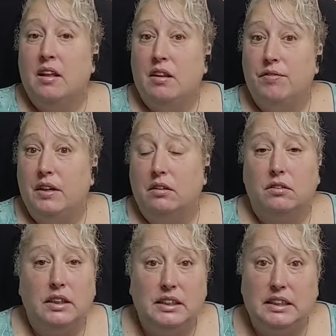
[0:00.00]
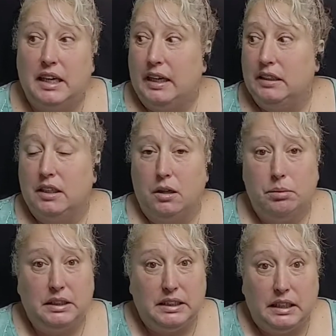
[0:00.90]
The vehicle inside is going to
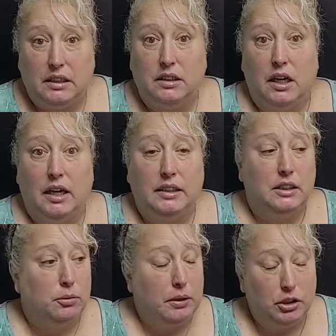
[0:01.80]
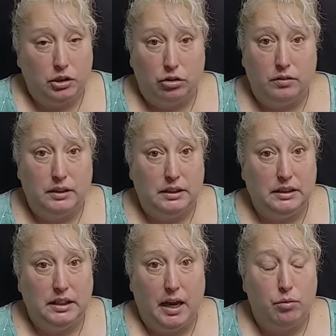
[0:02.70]
be sanitized, especially during these
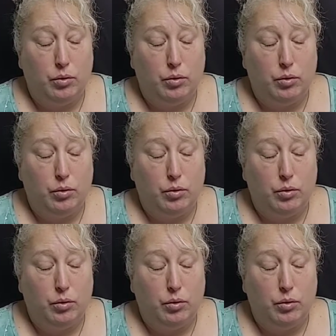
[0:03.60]
times.